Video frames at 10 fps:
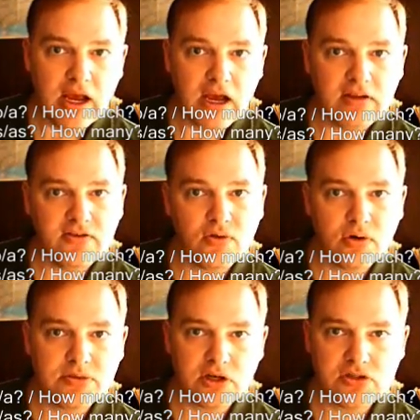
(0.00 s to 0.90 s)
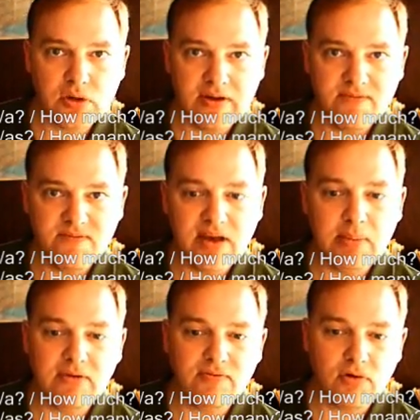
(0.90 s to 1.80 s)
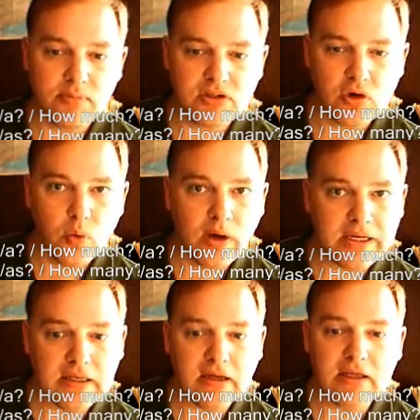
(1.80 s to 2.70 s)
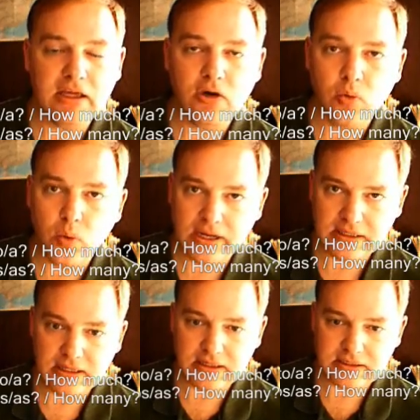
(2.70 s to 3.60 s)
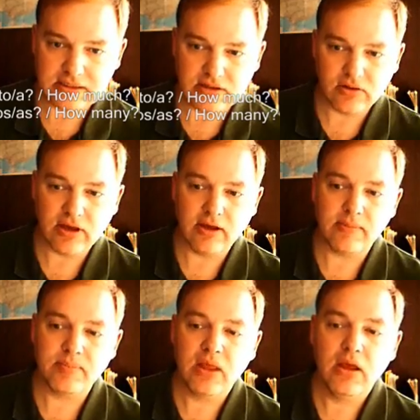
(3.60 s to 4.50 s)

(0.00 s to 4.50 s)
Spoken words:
And these forms also have feminine forms, cuánta y cuántas. Okay.